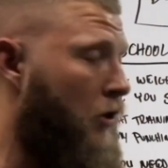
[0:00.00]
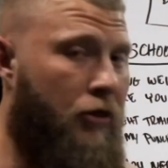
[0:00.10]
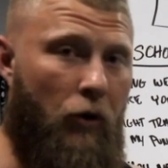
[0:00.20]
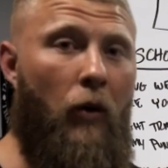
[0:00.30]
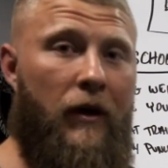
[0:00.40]

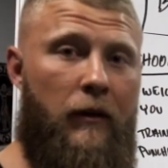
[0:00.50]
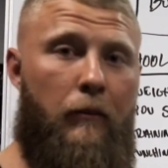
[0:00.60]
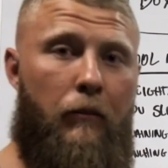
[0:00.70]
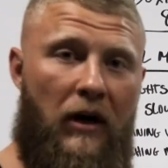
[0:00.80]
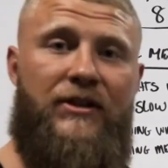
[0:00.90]
Throwing
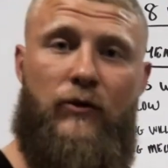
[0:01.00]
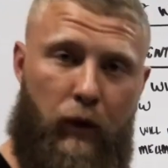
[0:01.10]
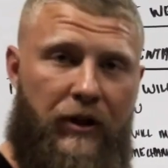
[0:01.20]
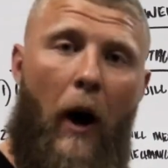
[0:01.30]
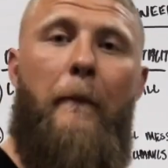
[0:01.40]
punches
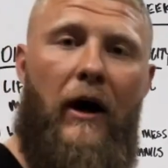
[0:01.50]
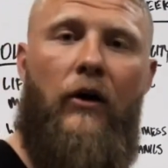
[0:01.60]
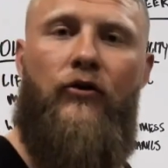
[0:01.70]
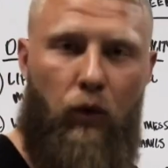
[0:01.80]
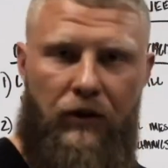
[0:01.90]
with
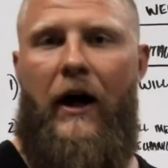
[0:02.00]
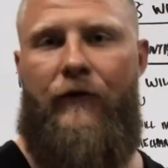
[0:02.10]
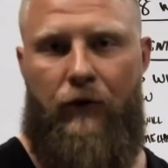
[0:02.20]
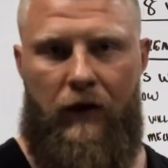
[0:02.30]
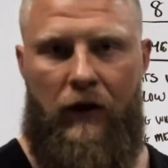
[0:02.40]
dumbbells will
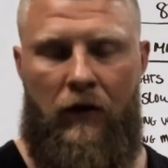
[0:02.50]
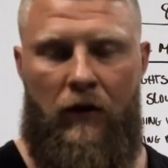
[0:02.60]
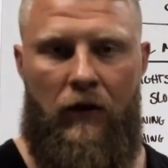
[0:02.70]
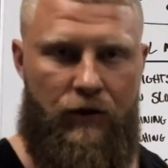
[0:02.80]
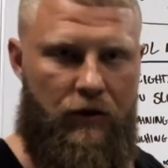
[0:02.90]
definitely
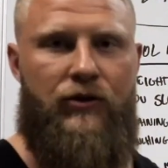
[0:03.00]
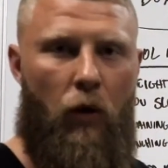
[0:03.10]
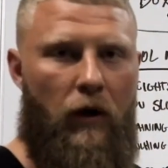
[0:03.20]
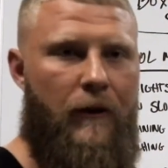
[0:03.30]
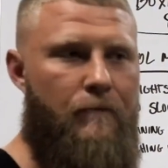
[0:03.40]

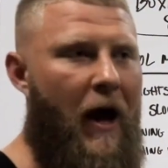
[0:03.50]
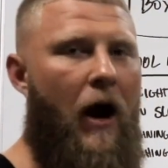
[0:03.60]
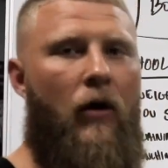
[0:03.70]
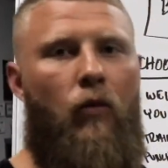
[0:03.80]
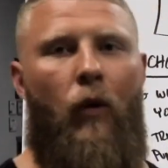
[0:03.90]
distort it.
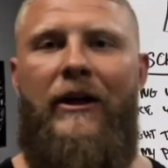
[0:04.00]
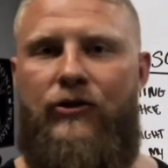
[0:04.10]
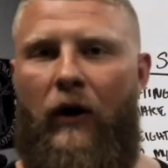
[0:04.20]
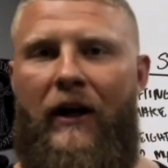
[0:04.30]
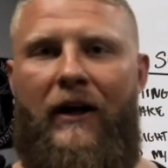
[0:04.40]
Now, weight
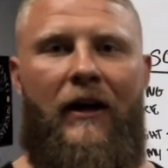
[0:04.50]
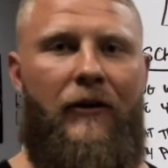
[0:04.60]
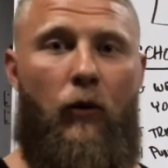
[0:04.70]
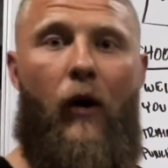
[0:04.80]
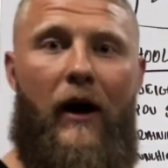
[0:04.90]
training in
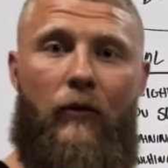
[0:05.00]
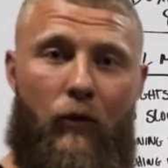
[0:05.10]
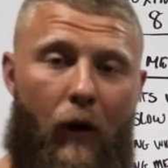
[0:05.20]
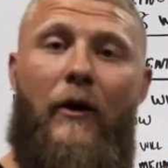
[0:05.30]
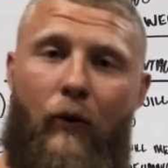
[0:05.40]
the
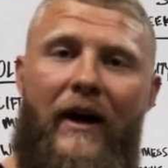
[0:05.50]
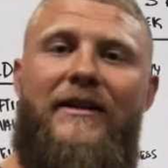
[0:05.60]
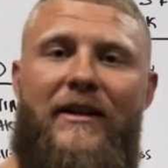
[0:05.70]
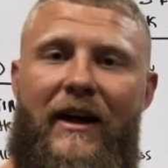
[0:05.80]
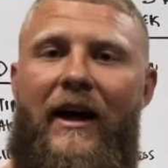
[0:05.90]
right
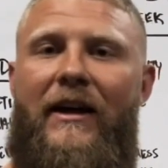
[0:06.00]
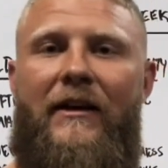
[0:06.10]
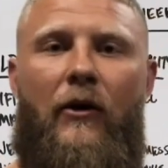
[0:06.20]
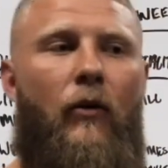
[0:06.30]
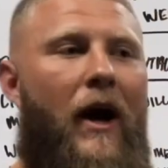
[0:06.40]
ways, again,
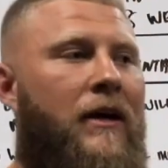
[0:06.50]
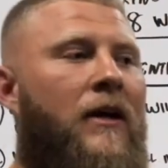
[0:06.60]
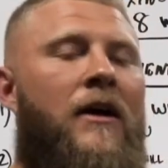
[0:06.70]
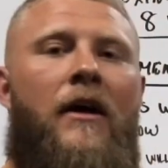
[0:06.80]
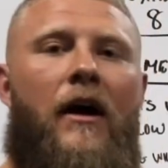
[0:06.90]
in the right
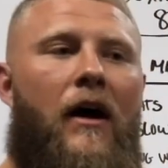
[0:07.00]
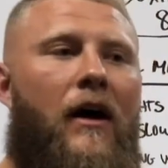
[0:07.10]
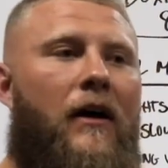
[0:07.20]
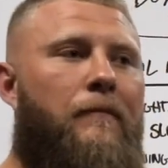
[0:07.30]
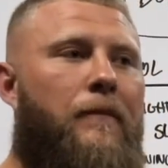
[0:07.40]

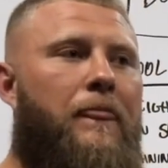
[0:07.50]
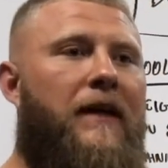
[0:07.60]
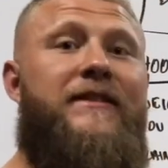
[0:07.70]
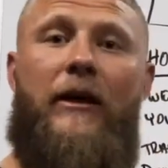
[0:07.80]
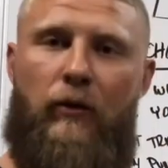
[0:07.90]

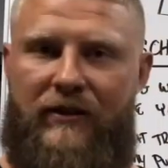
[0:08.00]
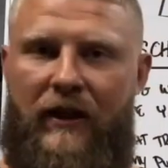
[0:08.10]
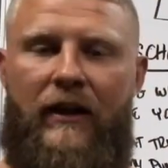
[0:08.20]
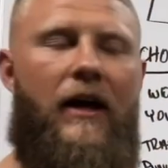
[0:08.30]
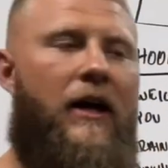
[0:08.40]

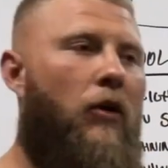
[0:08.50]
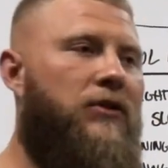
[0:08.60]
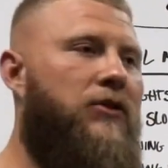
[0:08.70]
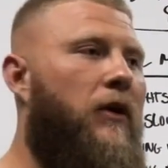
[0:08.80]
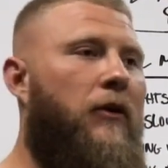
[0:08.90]
sequencing and
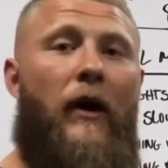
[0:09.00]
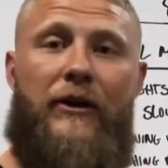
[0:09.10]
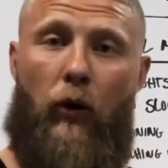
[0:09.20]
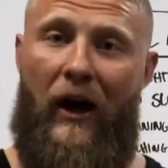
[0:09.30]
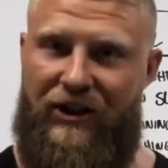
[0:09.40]
also in the right
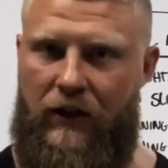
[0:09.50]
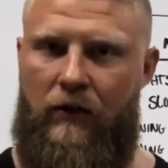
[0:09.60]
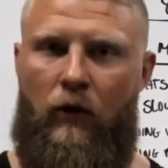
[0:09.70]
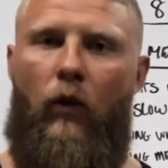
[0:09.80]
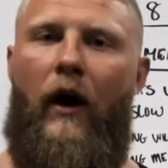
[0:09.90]

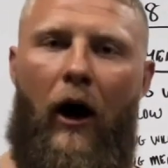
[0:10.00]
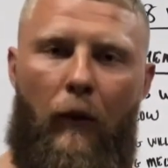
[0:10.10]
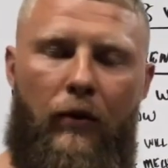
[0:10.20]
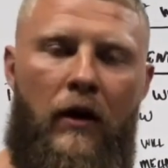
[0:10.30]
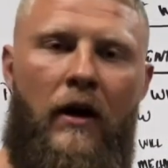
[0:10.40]
direction will help.